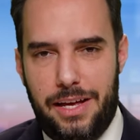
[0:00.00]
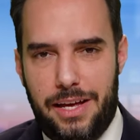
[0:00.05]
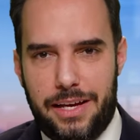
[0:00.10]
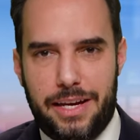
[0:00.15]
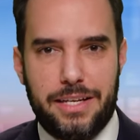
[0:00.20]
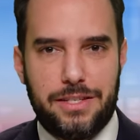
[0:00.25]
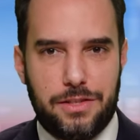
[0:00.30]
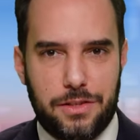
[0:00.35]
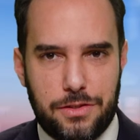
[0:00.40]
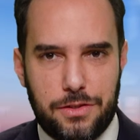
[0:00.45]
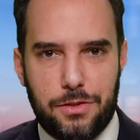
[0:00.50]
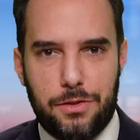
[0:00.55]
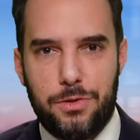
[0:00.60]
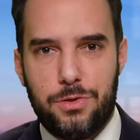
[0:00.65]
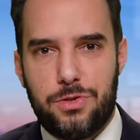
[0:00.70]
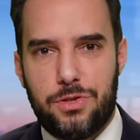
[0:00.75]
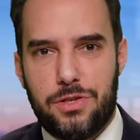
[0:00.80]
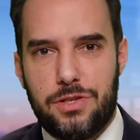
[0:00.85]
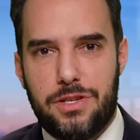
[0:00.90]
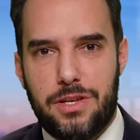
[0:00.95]
I guess the
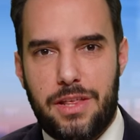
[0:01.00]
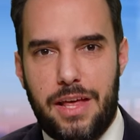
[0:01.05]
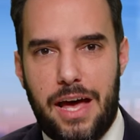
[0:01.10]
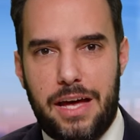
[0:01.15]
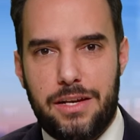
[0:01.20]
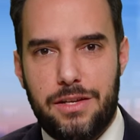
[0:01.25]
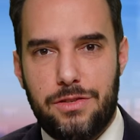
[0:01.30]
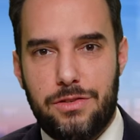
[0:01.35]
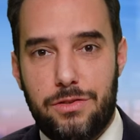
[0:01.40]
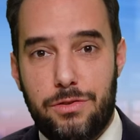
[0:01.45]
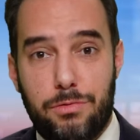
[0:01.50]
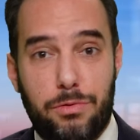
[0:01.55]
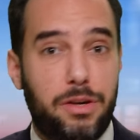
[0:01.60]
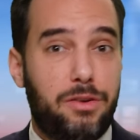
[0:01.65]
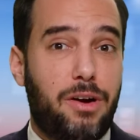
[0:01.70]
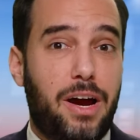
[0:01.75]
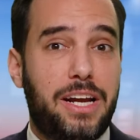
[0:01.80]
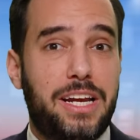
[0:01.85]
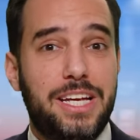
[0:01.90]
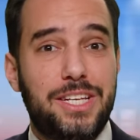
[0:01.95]
solution to that is to
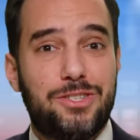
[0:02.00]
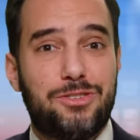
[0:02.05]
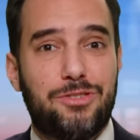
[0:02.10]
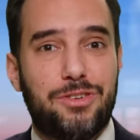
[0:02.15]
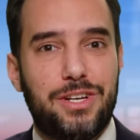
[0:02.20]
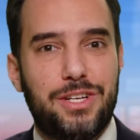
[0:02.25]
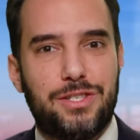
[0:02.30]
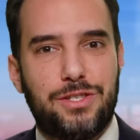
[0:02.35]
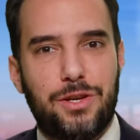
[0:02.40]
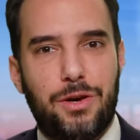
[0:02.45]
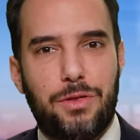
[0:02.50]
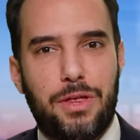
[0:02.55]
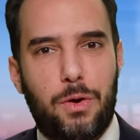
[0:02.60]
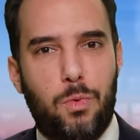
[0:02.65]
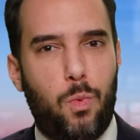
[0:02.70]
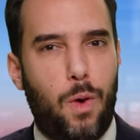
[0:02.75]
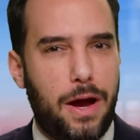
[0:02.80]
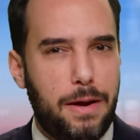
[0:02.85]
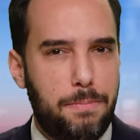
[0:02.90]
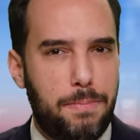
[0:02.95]
rewrite history so
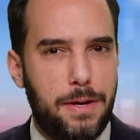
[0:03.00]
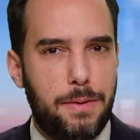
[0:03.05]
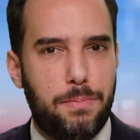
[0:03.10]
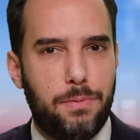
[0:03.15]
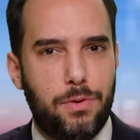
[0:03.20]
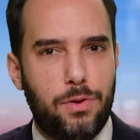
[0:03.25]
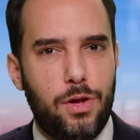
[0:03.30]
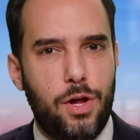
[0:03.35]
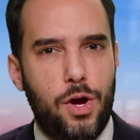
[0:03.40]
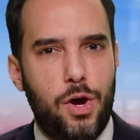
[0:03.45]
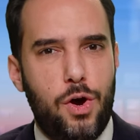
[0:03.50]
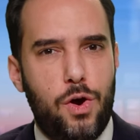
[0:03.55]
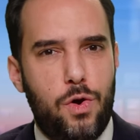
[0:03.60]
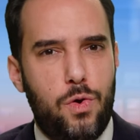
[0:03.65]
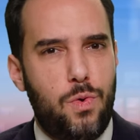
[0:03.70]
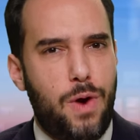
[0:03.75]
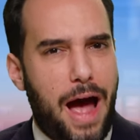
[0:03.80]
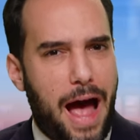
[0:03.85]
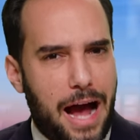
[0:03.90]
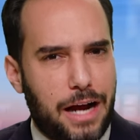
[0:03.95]
that white people
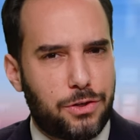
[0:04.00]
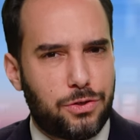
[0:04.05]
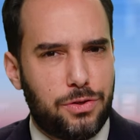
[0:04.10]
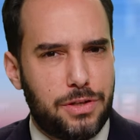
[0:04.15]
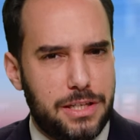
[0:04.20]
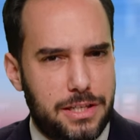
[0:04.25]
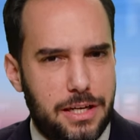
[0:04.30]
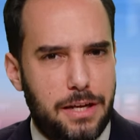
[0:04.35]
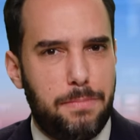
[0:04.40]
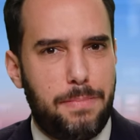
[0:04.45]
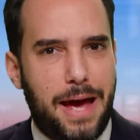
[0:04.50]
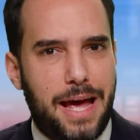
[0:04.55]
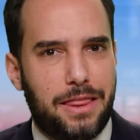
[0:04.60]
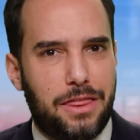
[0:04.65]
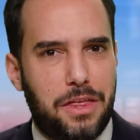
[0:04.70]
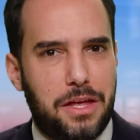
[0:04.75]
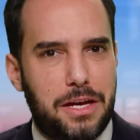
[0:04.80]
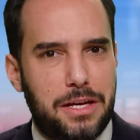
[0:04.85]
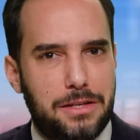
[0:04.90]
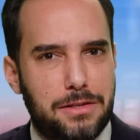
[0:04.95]
who actually did bad
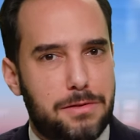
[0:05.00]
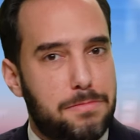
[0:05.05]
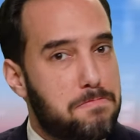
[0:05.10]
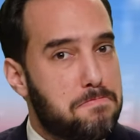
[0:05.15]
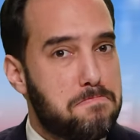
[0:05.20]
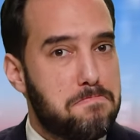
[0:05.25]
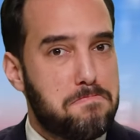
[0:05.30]
things